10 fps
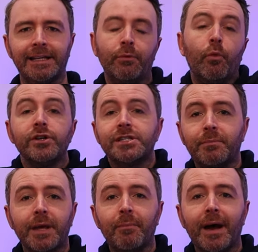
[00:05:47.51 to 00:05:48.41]
He wants
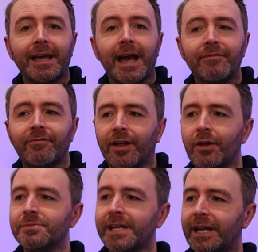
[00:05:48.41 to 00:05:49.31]
to be a bad guy in
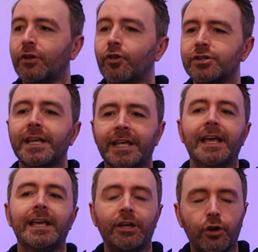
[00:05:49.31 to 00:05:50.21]
films, and he looks
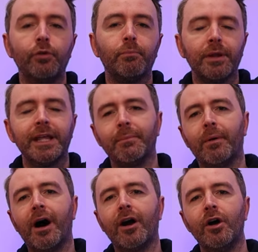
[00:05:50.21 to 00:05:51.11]
like he could play the
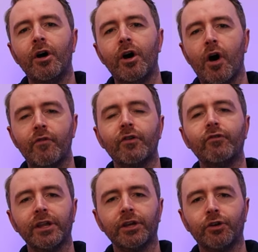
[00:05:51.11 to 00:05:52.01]
part of a
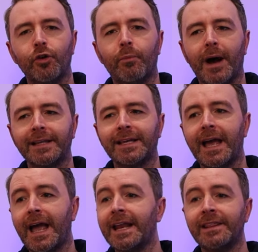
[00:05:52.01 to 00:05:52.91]
really cool bad
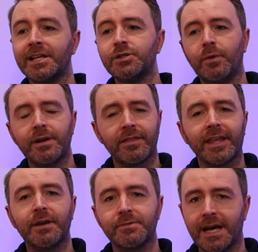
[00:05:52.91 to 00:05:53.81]
guy. And in this one, I
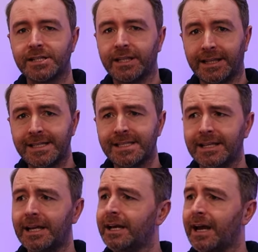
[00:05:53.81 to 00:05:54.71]
think he was actually
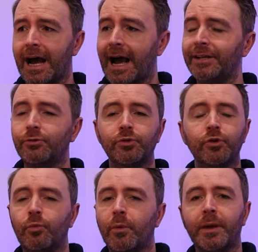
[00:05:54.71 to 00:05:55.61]
decent. I don't
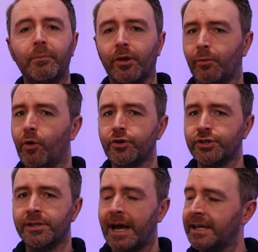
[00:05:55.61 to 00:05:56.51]
know what people are
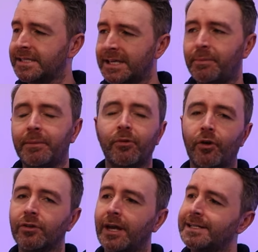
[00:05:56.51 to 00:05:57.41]
watching. I see people
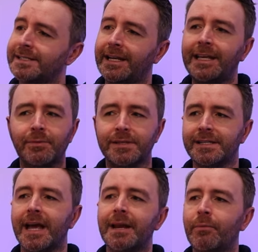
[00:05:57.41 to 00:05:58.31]
online saying he was
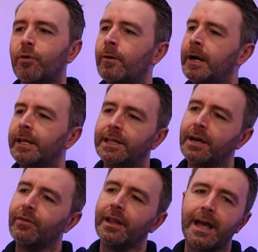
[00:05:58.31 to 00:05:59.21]
terrible,
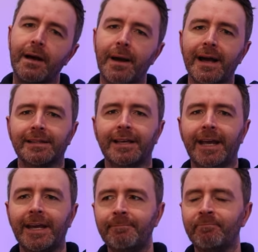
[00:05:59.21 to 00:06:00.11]
never let him act
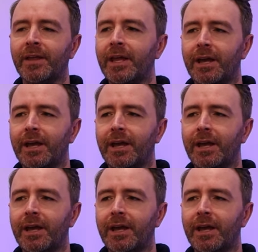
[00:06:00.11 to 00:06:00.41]
again.